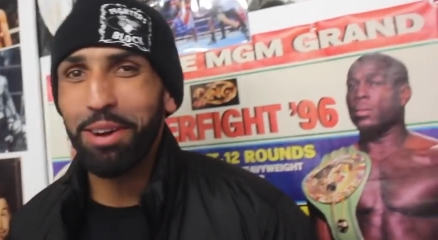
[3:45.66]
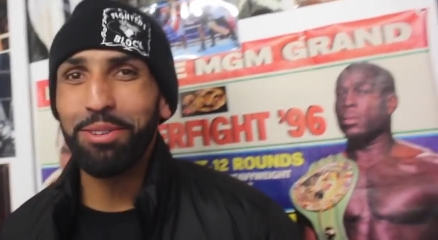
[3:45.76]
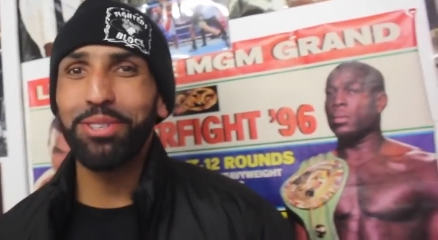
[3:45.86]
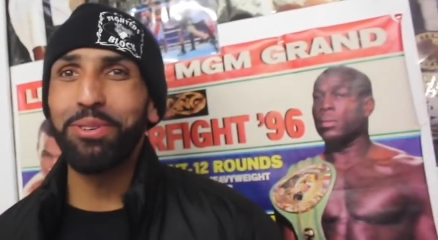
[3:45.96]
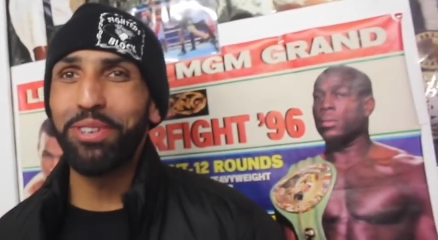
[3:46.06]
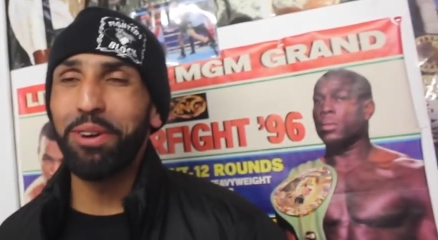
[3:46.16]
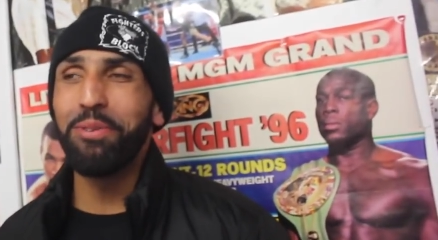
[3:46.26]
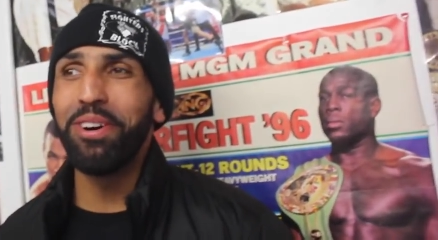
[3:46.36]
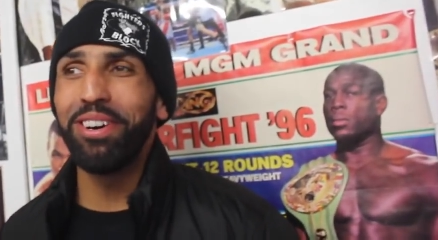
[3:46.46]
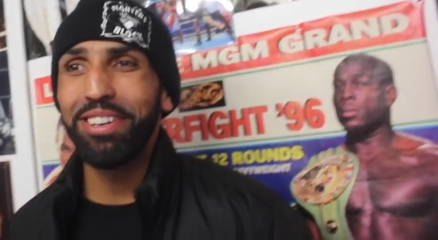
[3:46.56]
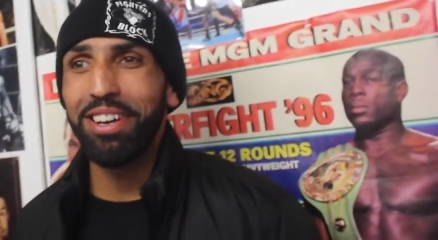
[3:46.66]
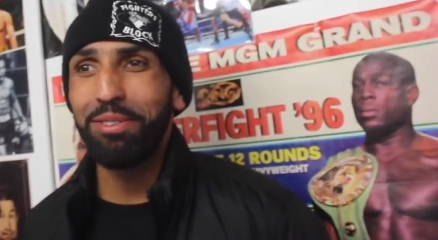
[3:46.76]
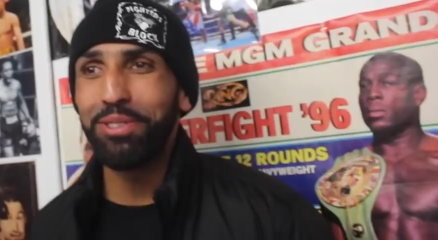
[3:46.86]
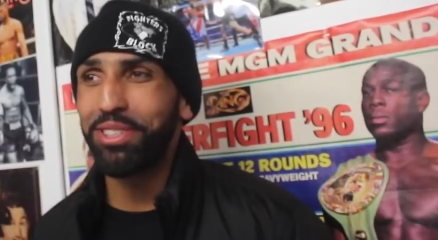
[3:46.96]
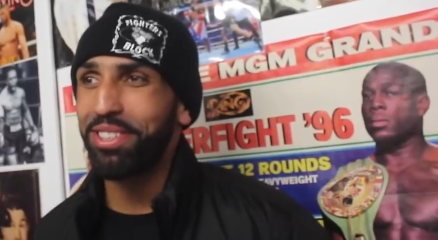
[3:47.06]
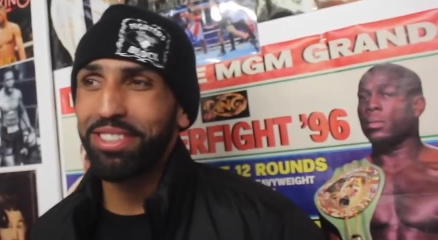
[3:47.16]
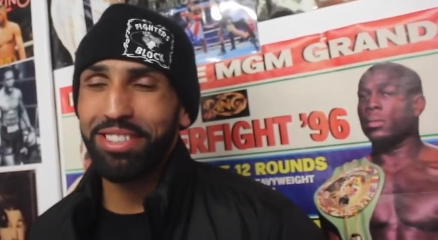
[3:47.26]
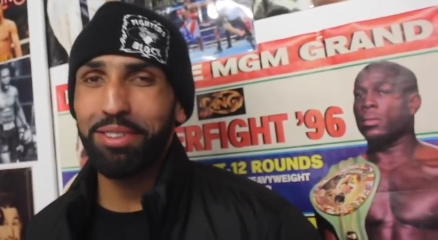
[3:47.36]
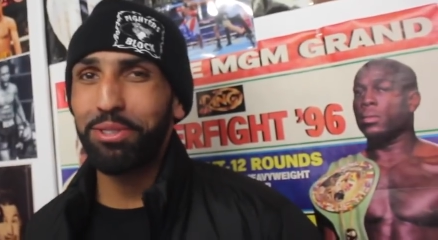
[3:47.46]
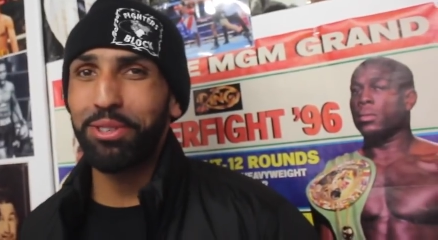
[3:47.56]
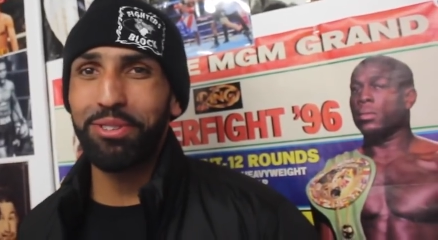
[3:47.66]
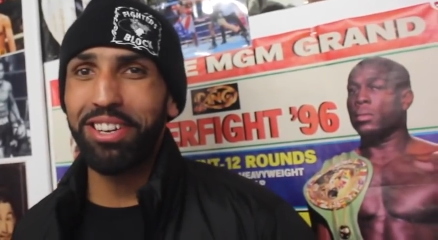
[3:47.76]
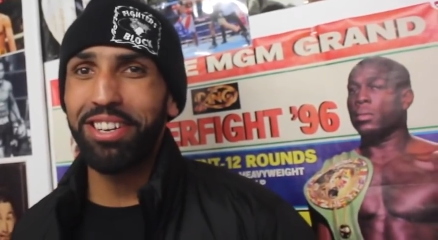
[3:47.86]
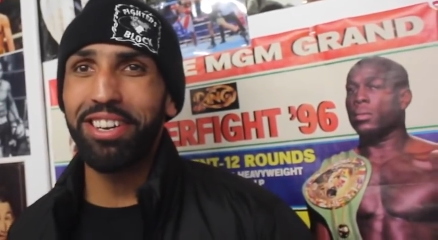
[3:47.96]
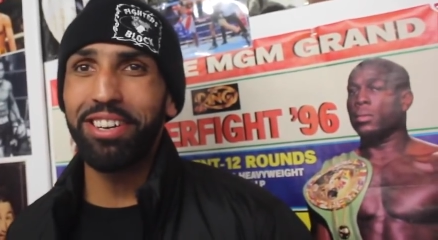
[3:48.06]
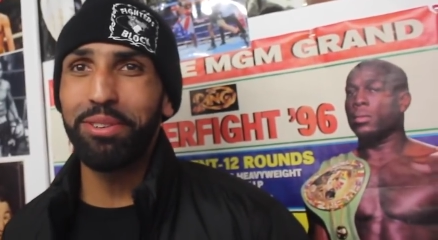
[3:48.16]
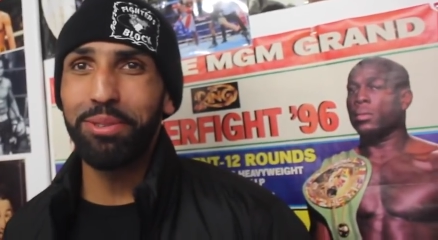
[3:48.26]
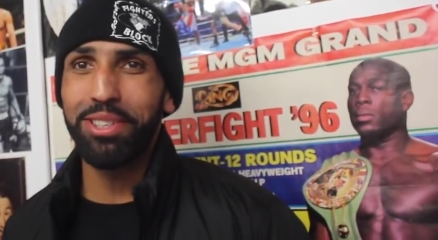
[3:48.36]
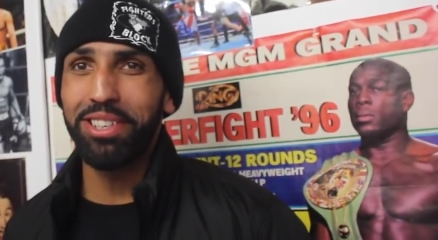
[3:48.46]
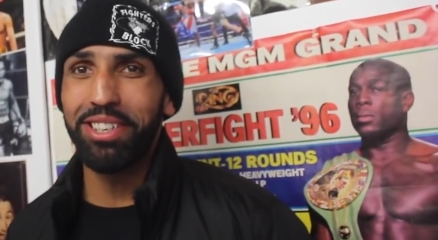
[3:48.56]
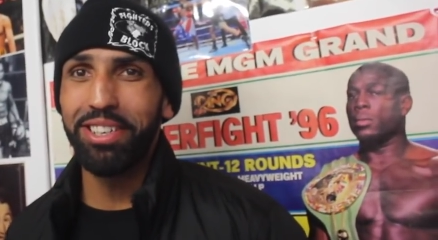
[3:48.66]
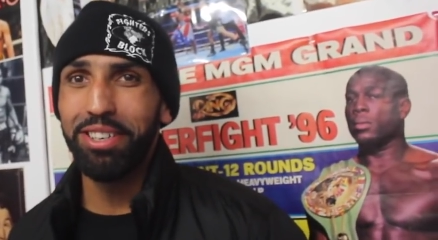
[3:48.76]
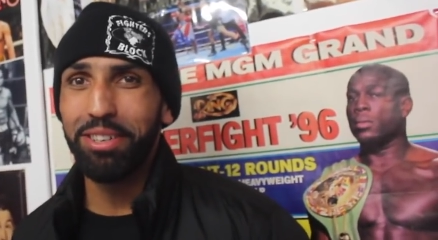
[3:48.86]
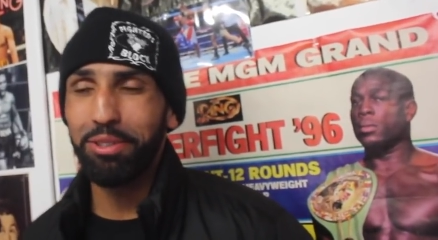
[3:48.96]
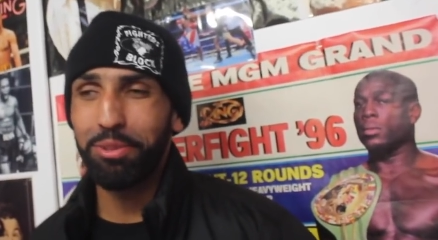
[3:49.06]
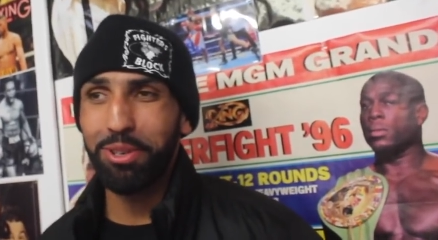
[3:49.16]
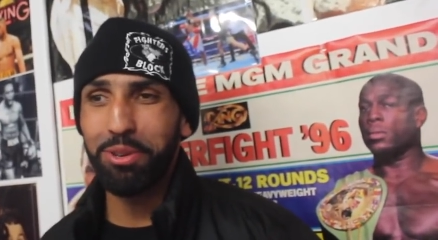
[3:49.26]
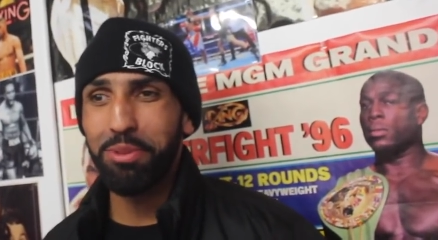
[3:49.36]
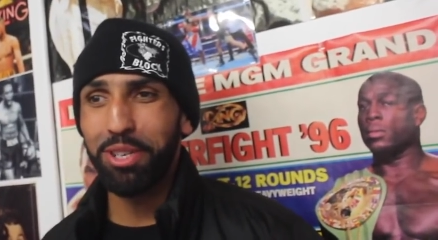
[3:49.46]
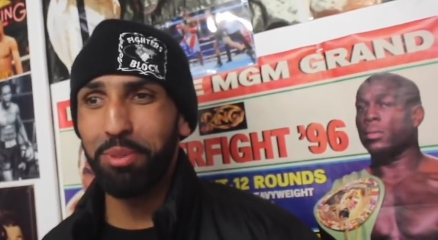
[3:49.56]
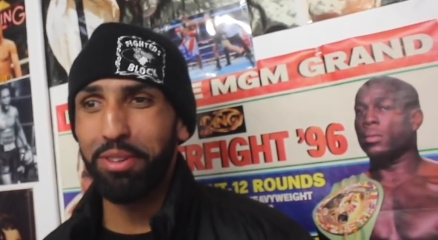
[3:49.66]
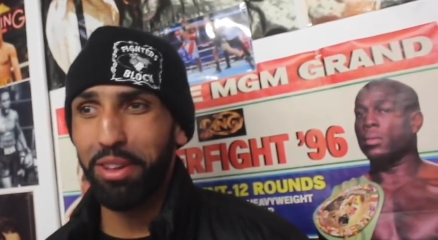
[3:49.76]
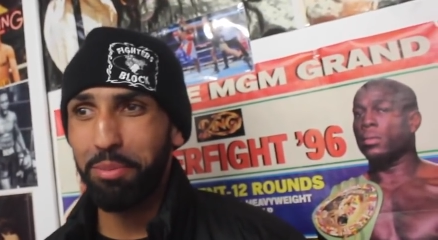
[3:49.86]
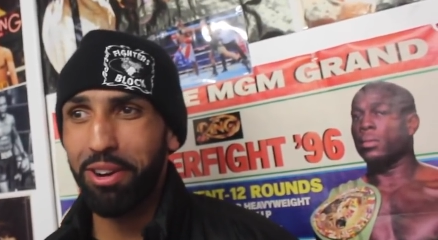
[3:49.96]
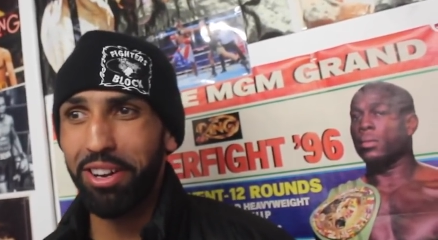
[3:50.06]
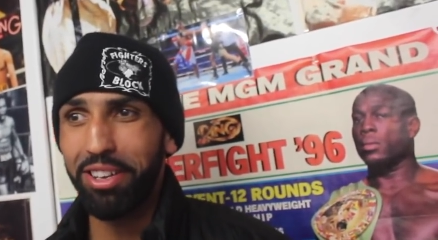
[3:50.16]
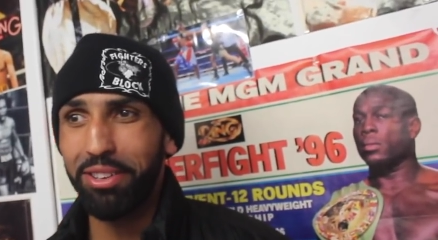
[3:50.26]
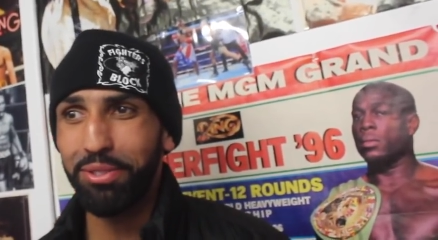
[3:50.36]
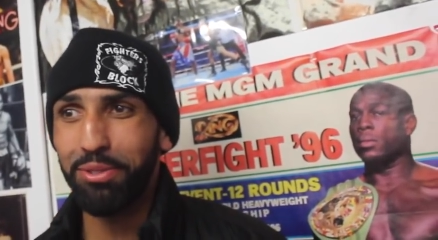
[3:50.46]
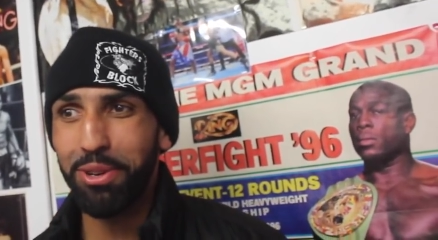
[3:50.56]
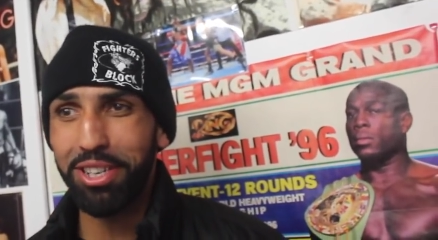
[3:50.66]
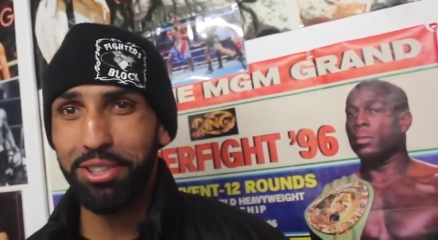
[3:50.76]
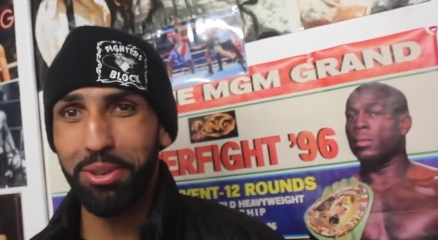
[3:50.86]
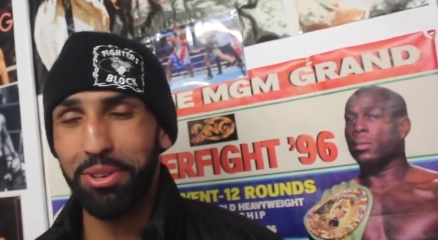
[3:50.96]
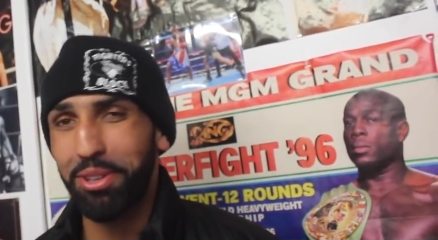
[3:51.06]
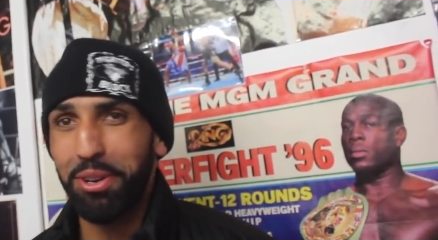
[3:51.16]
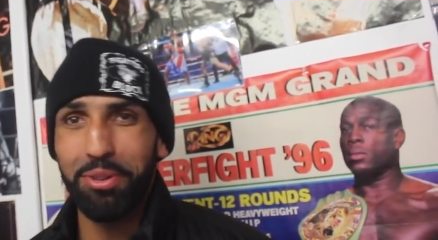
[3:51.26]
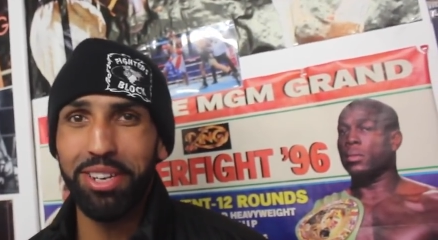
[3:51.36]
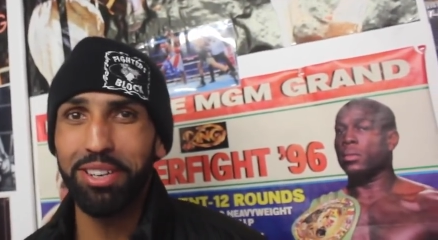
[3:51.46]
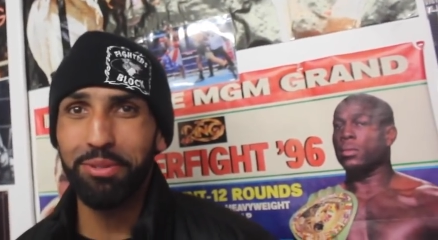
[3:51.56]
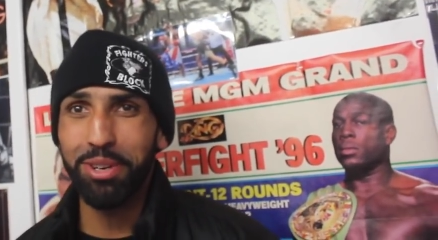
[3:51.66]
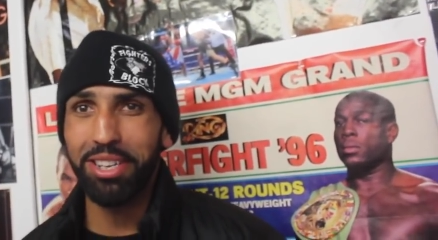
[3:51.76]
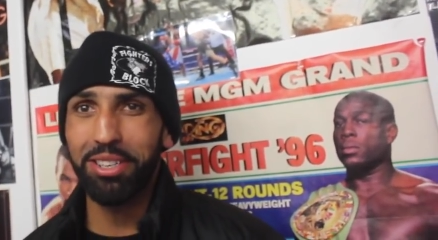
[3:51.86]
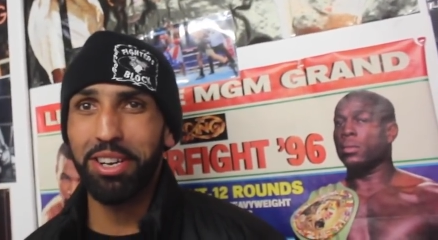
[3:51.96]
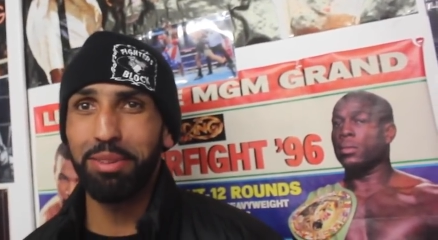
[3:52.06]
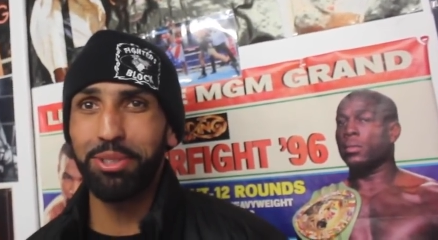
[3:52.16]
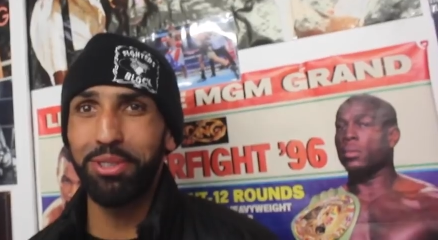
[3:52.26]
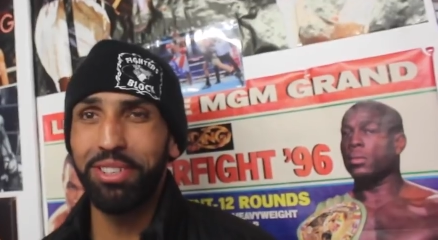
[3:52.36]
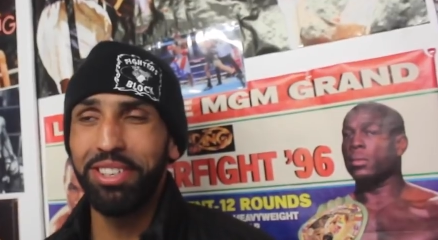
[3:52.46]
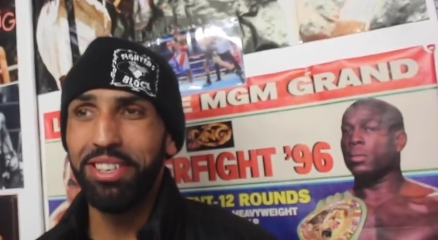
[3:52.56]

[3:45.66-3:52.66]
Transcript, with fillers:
Speaker 1: that was cool. You know what? That was that was a great day. It was uh, it was my little boy's birthday party. He's four years old. I don't know where where the time's gone.